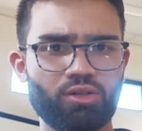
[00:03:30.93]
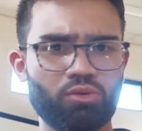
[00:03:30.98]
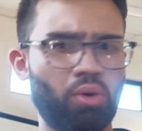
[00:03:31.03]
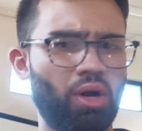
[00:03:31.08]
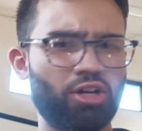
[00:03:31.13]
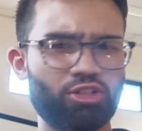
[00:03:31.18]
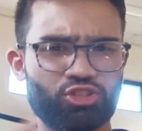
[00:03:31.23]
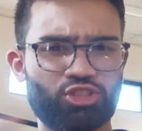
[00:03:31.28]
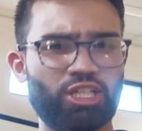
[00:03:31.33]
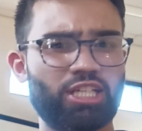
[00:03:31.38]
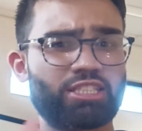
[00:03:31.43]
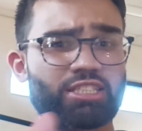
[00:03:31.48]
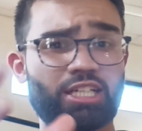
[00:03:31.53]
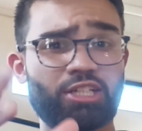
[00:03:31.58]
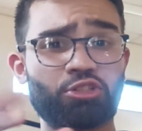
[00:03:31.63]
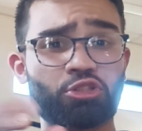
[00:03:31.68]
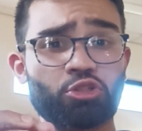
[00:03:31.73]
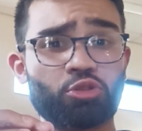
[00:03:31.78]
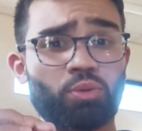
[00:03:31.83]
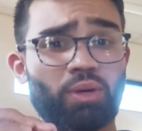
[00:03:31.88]
Whilst yes,
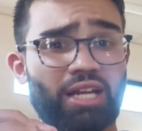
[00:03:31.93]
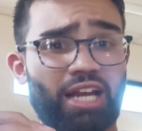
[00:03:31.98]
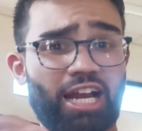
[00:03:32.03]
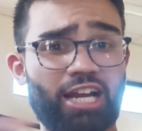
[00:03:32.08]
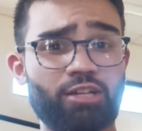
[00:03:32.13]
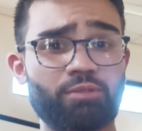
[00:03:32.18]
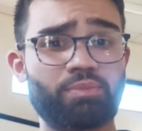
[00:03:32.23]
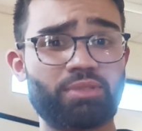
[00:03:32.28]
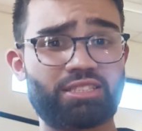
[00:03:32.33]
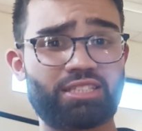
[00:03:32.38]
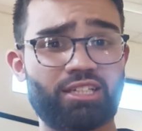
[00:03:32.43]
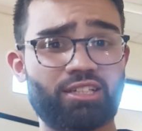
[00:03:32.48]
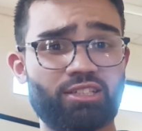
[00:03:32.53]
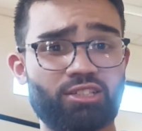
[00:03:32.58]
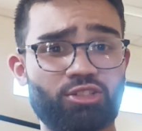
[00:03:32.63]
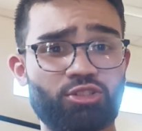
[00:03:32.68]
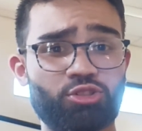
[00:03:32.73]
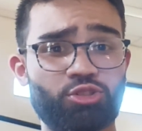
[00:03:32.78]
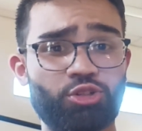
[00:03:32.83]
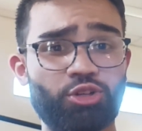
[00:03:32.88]
I do
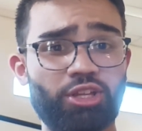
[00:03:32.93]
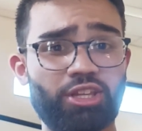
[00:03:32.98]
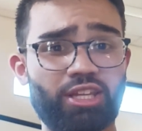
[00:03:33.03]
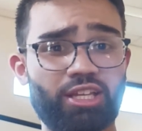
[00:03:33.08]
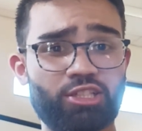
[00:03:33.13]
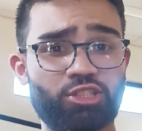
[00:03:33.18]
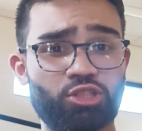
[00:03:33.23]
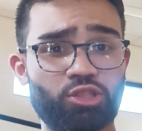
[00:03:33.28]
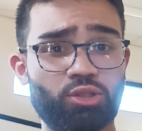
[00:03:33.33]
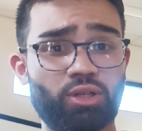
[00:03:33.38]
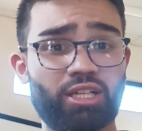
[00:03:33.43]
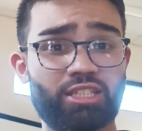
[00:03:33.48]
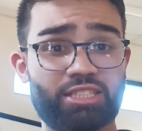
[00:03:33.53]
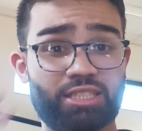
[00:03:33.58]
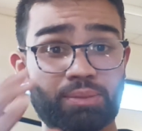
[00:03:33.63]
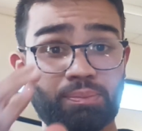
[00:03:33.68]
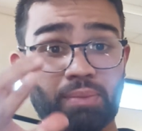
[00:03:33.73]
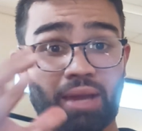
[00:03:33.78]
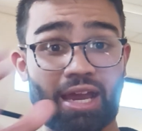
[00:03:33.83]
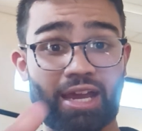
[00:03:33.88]
100% agree that you
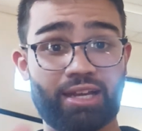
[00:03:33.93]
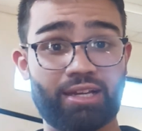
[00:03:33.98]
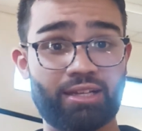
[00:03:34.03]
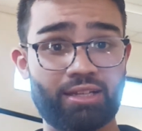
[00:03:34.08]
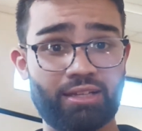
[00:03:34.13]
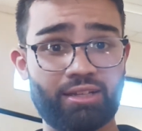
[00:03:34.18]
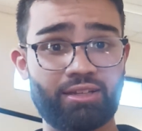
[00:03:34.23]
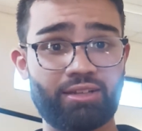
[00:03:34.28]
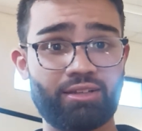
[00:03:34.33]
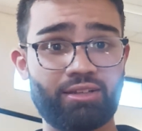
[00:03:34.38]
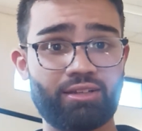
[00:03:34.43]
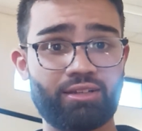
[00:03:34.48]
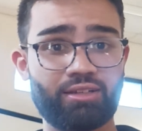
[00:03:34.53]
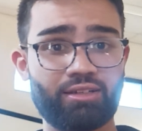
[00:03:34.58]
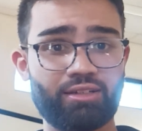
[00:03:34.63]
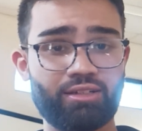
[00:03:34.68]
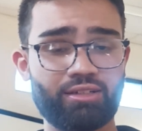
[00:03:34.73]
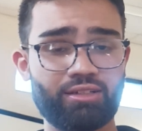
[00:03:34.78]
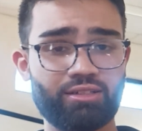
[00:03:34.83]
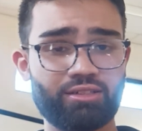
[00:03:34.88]
as the man
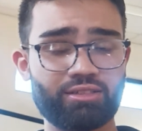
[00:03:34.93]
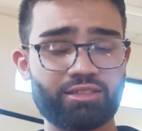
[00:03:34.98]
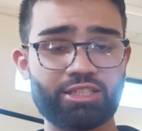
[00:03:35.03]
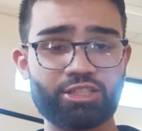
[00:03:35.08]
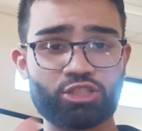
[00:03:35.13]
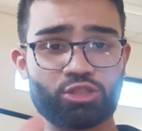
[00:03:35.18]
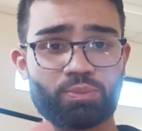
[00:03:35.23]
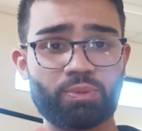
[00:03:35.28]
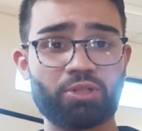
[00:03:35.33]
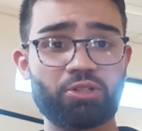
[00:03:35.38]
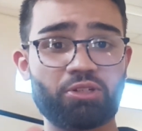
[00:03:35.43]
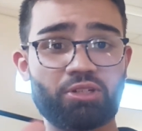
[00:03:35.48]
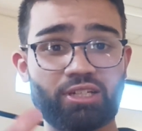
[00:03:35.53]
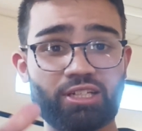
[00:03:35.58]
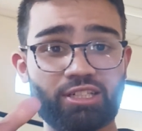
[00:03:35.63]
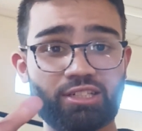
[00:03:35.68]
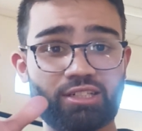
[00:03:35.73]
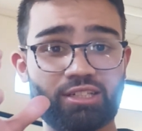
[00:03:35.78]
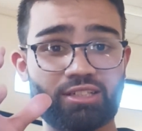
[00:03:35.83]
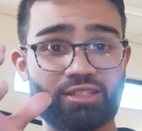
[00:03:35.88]
needs to be
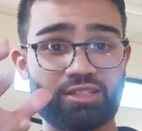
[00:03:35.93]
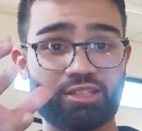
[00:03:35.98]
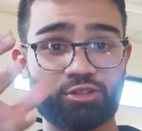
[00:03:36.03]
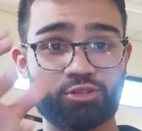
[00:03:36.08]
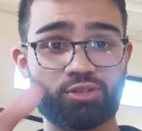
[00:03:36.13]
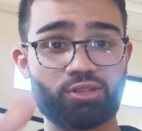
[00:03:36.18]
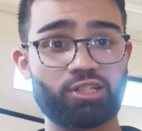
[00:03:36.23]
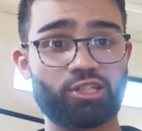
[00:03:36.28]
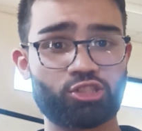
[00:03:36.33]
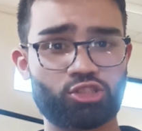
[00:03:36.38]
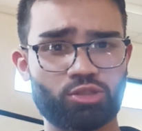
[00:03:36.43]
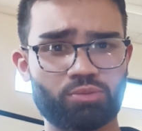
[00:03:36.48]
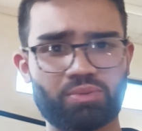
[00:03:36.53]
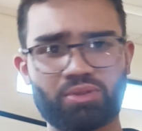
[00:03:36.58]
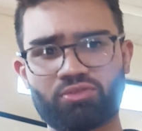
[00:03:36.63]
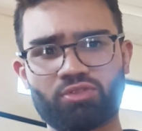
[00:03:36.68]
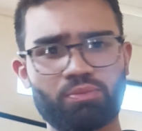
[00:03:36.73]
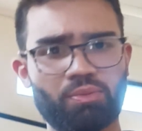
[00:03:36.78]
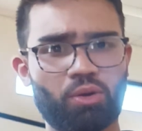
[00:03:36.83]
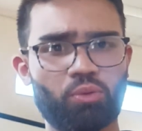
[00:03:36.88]
leading the relationship.
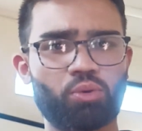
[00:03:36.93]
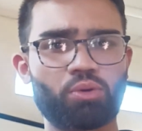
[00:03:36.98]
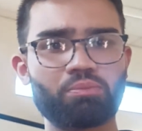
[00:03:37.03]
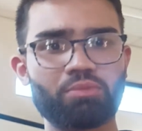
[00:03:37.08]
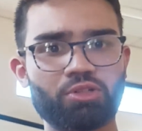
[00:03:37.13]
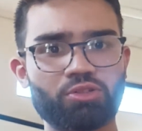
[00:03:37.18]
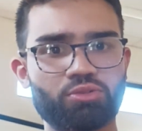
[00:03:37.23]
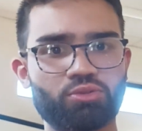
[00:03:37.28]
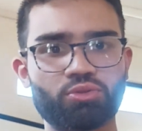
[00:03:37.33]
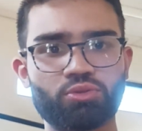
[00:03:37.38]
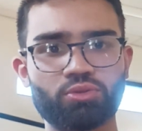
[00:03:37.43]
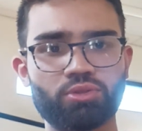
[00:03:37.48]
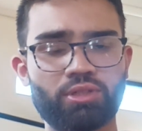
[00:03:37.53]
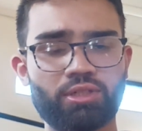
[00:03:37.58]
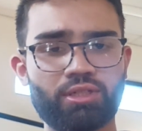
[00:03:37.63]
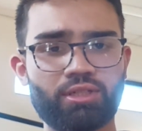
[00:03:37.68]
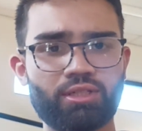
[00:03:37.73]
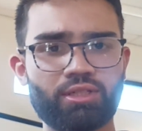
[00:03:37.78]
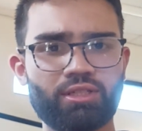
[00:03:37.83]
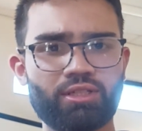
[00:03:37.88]
Even my woman, who
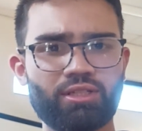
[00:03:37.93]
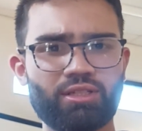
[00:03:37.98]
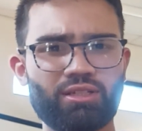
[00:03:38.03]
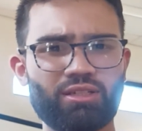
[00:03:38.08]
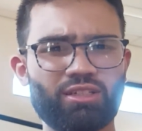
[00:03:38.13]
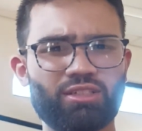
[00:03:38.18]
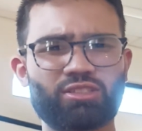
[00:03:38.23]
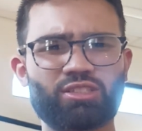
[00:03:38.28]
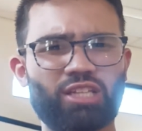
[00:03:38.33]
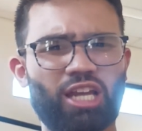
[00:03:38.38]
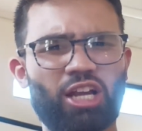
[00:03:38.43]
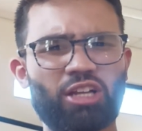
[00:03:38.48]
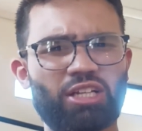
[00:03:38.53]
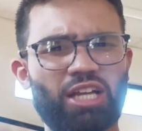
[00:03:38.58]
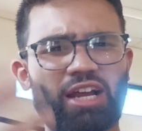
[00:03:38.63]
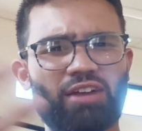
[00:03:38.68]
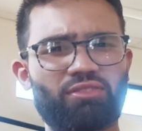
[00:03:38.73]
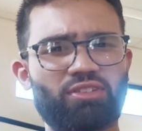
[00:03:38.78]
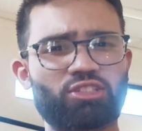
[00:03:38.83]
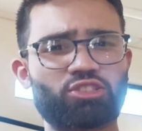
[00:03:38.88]
is now
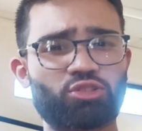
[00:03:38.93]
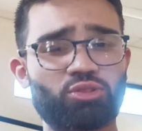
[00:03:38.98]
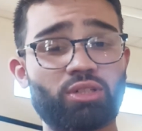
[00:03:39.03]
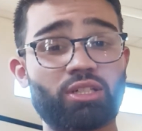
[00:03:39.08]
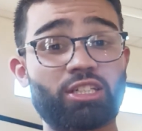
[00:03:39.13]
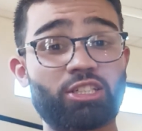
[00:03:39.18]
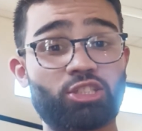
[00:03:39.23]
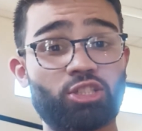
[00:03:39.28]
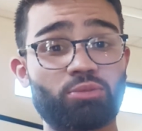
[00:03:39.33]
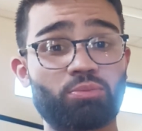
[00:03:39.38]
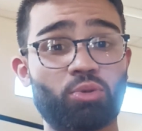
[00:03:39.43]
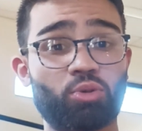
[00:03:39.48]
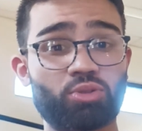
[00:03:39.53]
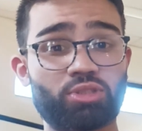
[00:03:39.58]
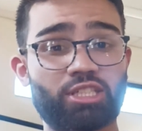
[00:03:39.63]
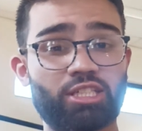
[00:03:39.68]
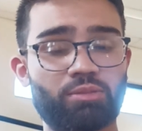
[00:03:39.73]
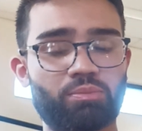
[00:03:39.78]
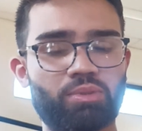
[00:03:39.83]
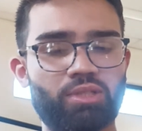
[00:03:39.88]
diving into religion more
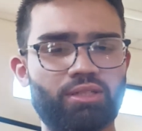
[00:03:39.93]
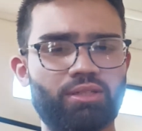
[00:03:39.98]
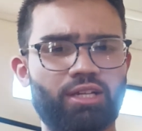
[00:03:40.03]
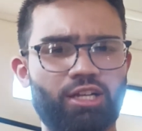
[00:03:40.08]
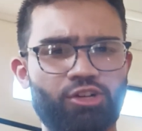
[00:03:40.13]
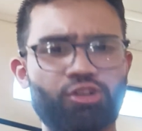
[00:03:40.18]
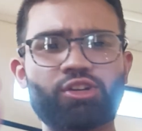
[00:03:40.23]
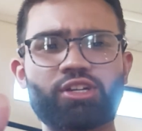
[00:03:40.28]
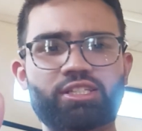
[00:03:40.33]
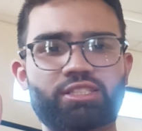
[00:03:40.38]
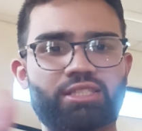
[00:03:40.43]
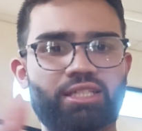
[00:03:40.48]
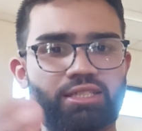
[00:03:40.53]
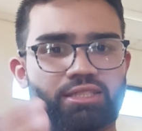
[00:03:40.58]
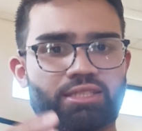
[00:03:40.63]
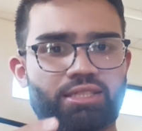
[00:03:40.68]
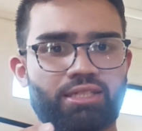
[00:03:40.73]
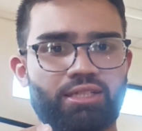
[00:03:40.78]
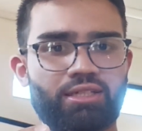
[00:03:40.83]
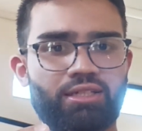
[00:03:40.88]
deeply, agrees
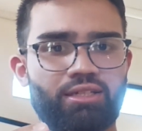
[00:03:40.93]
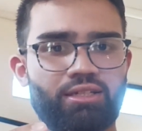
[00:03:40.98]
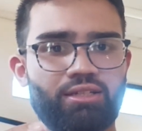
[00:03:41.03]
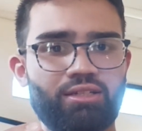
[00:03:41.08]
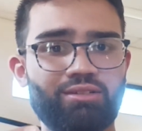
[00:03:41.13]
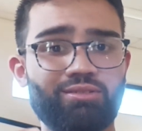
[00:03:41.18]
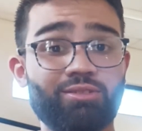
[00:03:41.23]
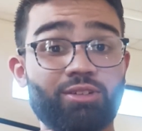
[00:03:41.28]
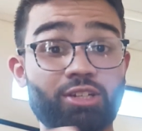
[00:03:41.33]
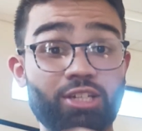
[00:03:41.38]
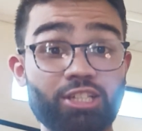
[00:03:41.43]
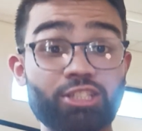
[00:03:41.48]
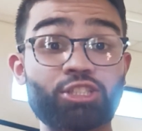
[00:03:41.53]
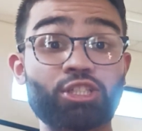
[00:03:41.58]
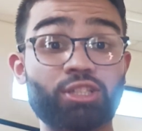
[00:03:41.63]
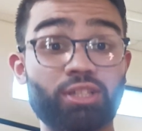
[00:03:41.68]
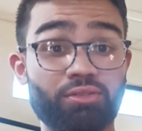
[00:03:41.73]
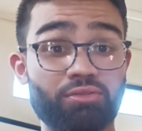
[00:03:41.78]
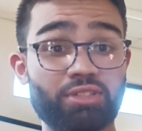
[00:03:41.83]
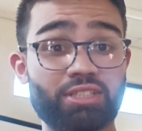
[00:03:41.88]
that
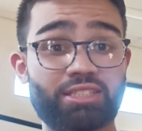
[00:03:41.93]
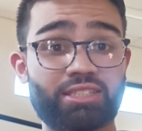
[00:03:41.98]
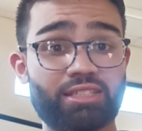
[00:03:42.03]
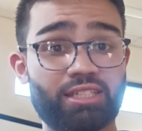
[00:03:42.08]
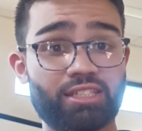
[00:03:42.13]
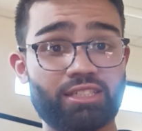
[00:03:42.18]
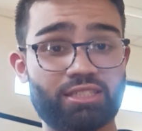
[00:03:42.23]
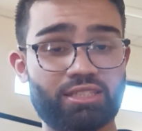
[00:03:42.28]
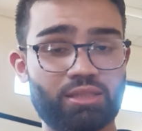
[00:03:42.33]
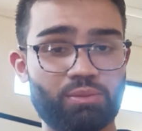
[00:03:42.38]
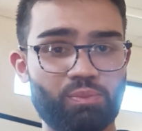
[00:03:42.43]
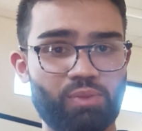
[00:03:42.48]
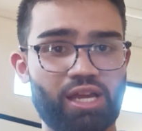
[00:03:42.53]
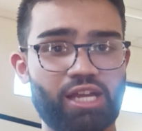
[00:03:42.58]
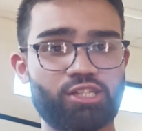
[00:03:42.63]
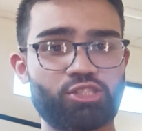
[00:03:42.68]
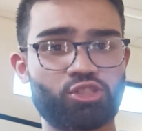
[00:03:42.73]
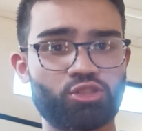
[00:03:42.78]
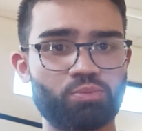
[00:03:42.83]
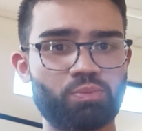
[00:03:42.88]
religion even says the
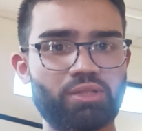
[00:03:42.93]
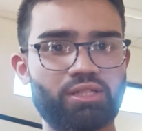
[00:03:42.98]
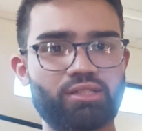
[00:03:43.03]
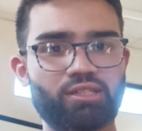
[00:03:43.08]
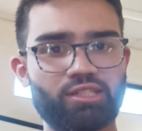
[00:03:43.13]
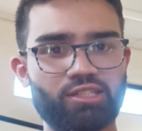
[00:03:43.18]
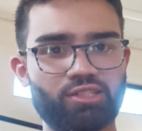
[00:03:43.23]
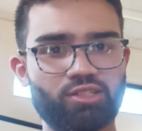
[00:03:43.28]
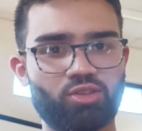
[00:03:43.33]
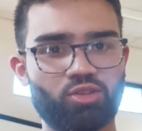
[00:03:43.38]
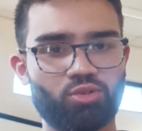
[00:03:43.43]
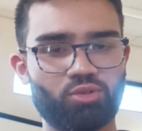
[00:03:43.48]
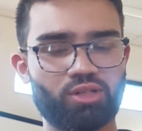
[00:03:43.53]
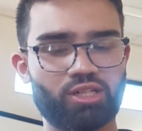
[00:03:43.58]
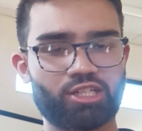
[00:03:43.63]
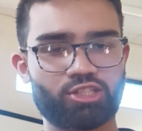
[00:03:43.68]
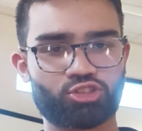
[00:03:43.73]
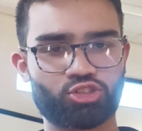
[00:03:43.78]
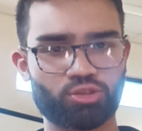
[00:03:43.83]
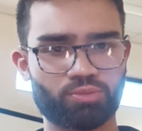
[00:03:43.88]
man should be leading the
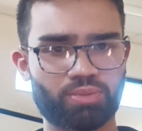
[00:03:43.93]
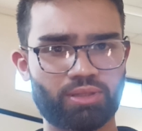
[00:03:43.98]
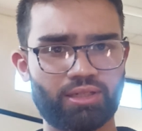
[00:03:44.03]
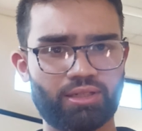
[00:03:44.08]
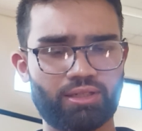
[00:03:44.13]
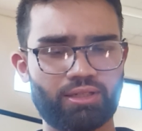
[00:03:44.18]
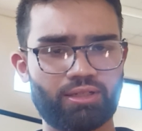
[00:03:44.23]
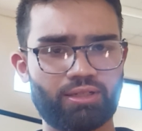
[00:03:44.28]
relationship.